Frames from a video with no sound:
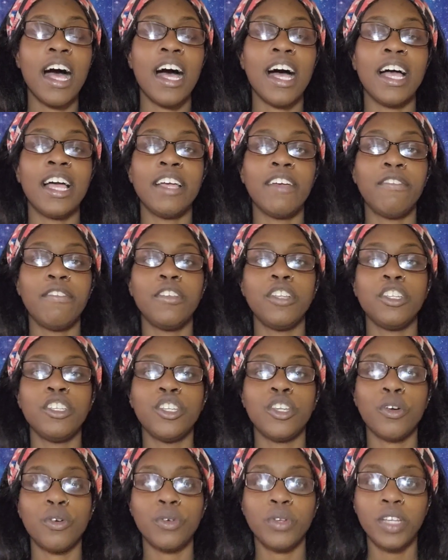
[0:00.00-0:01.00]
I've
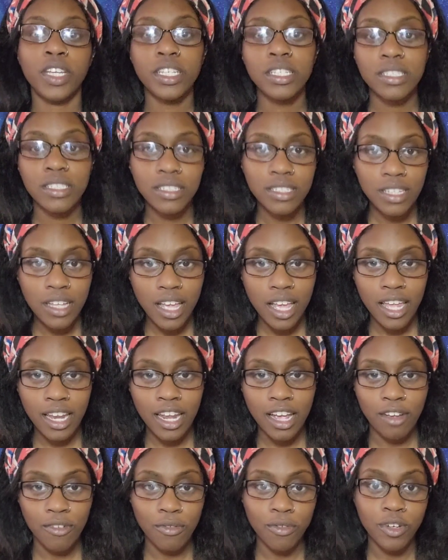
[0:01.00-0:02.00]
noticed
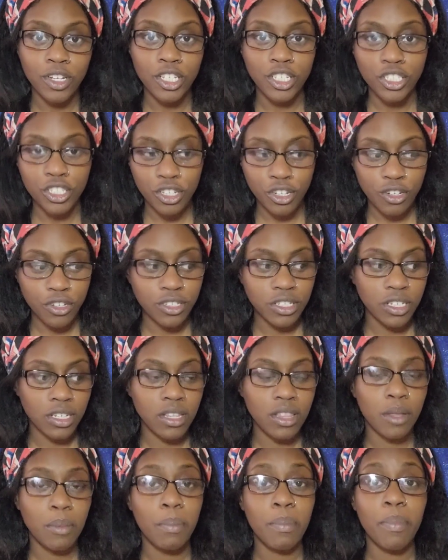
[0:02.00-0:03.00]
and I've
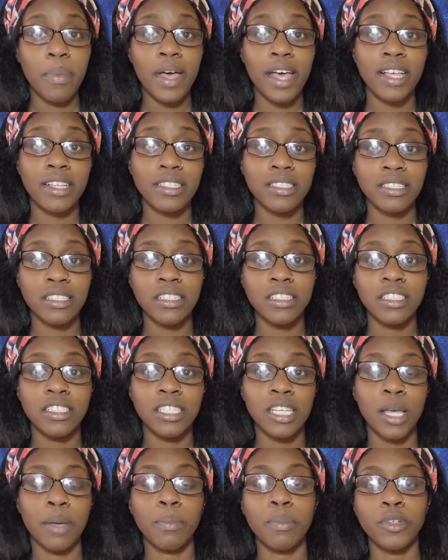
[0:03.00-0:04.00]
researched the
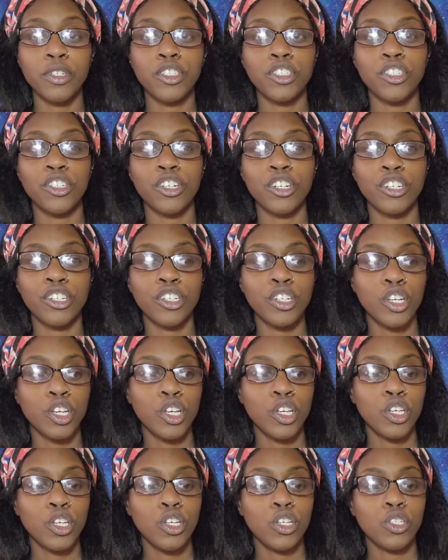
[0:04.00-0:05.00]
best temperature
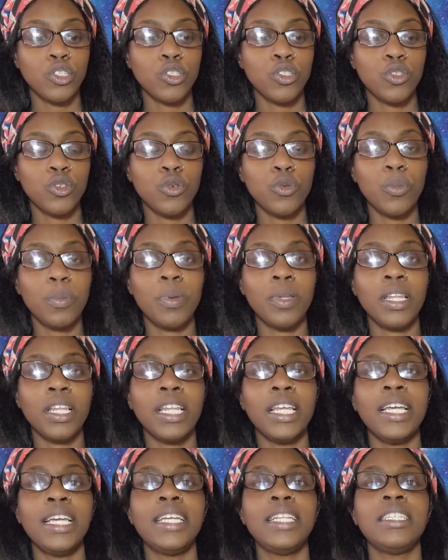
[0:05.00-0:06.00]
to
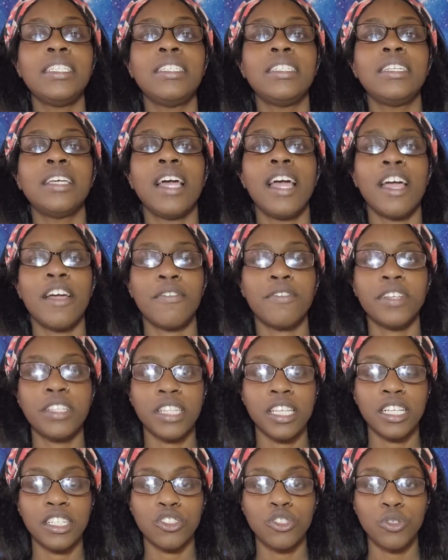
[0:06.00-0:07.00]
blend
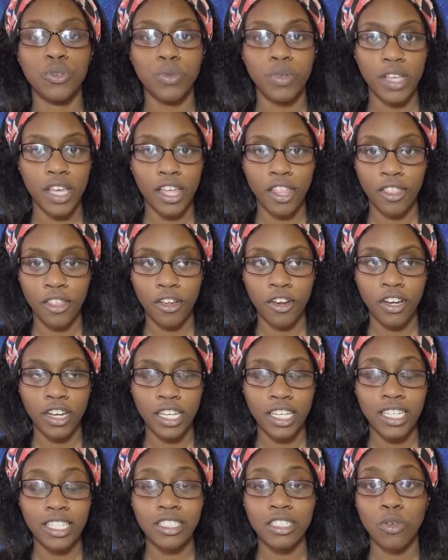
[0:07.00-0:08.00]
everything together
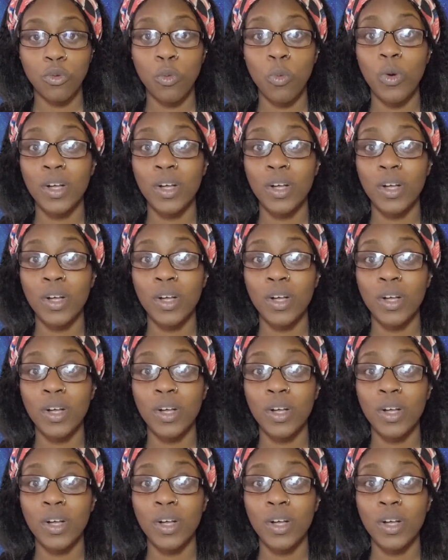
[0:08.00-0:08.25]
is